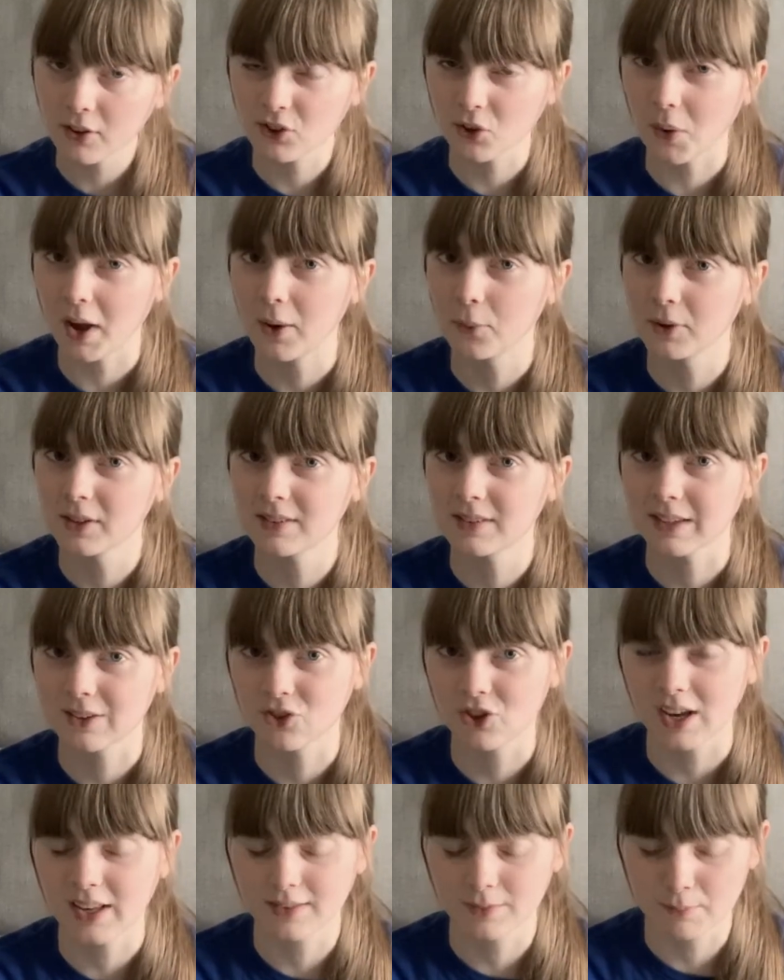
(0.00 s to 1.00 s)
So I would
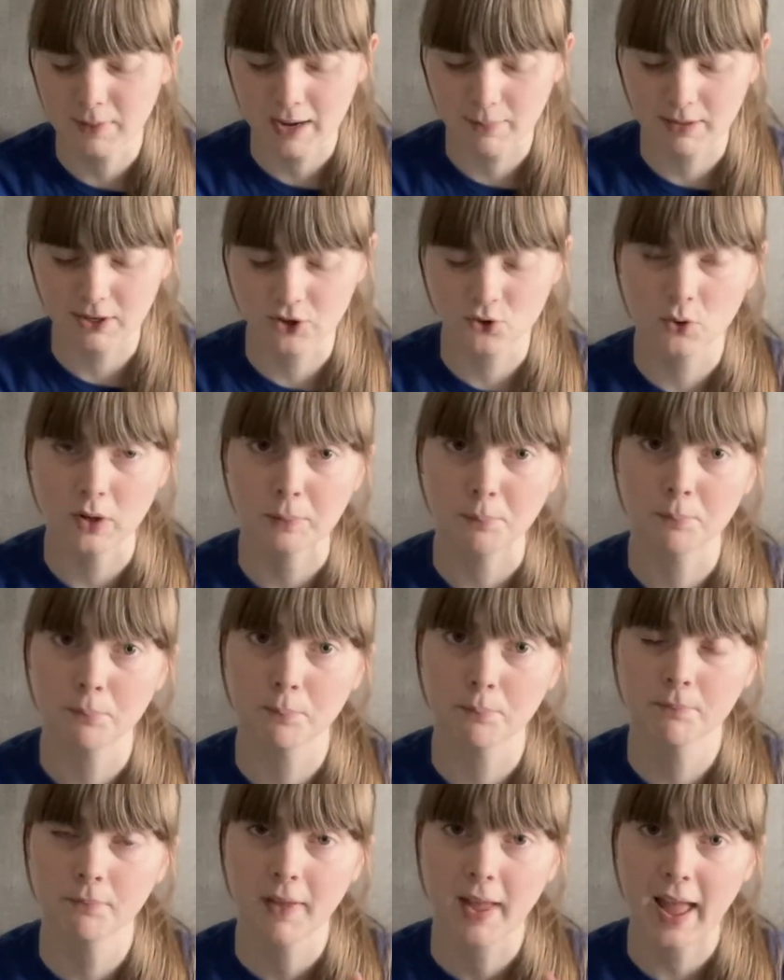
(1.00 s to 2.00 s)
suggest maybe doing
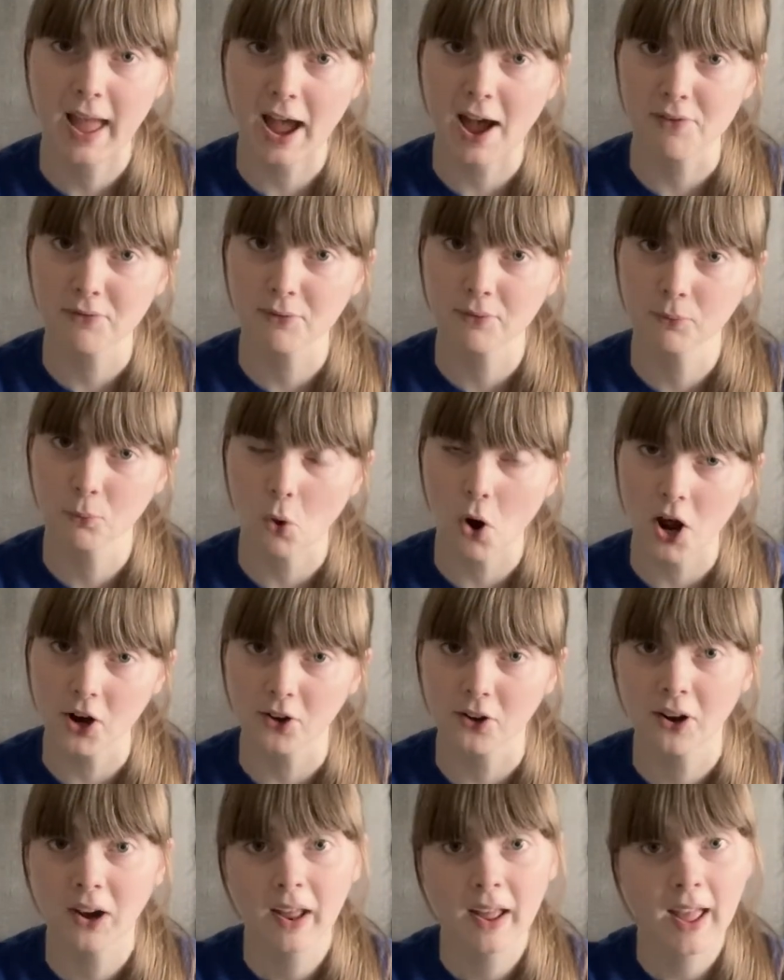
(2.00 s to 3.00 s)
half
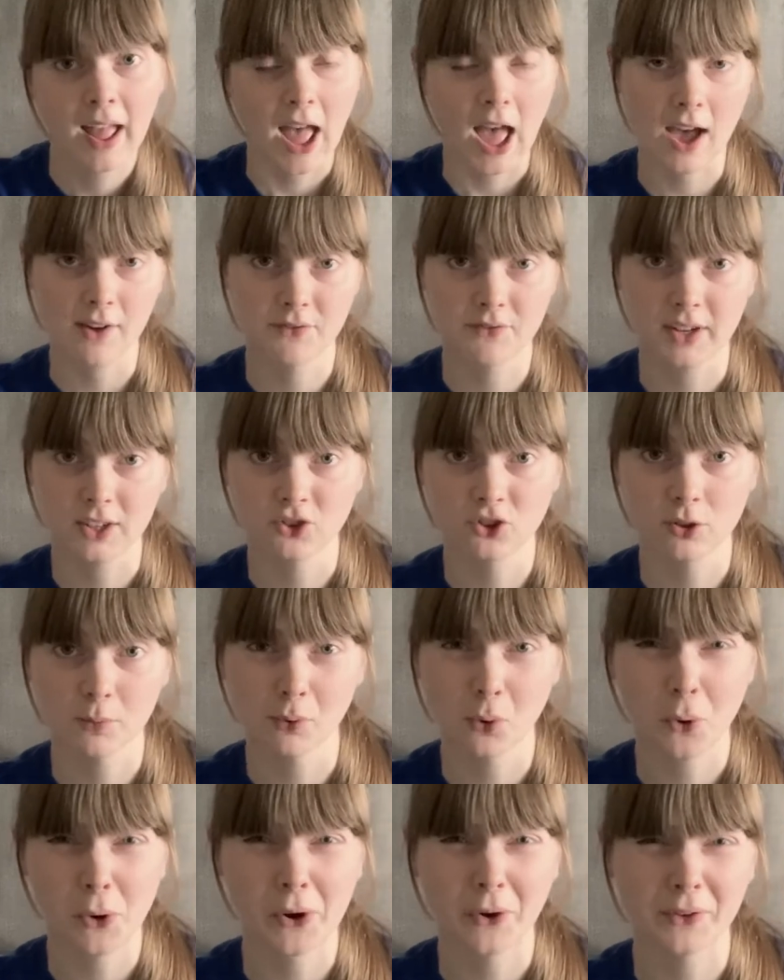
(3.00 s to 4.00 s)
water, half
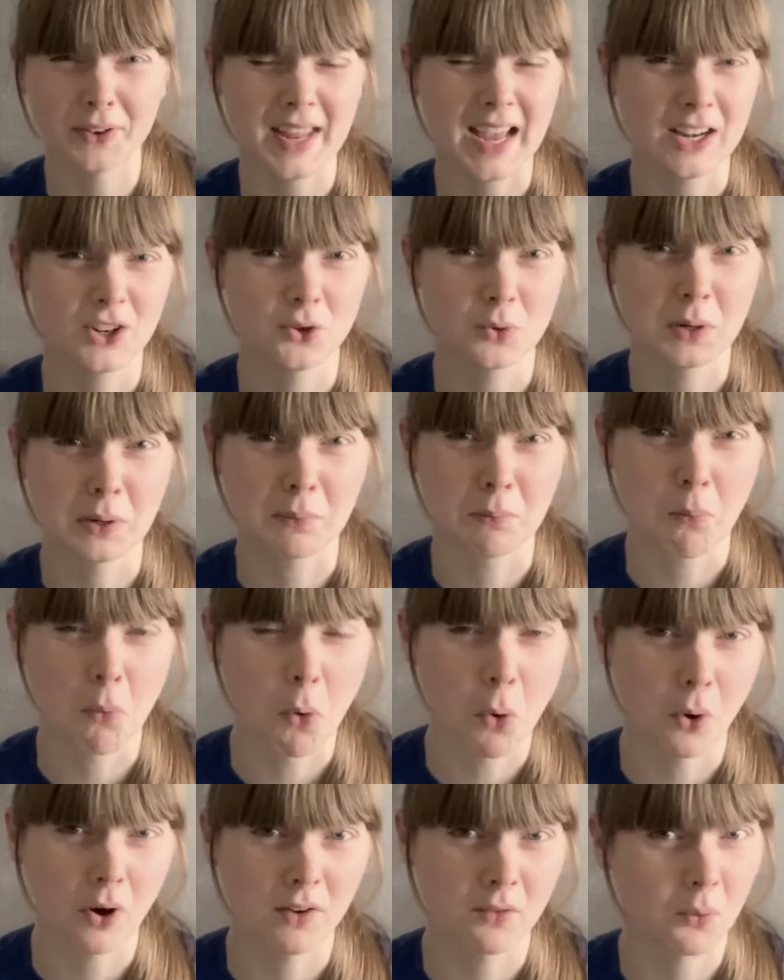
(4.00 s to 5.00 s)
vegetable oil, not doing
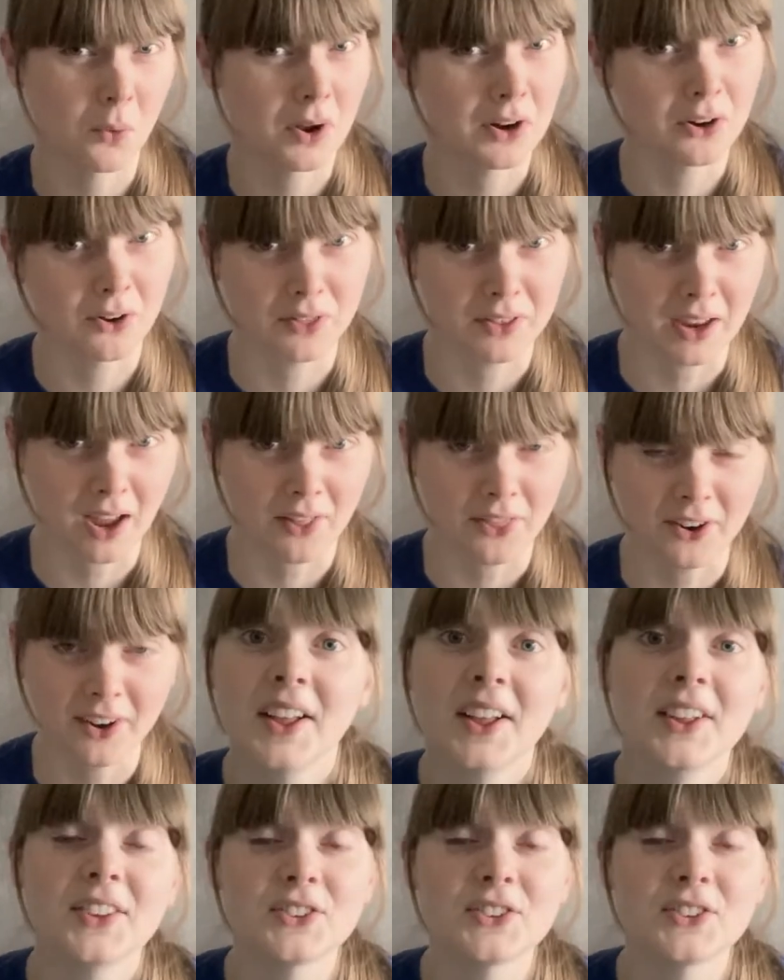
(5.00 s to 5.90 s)
more of one or the other.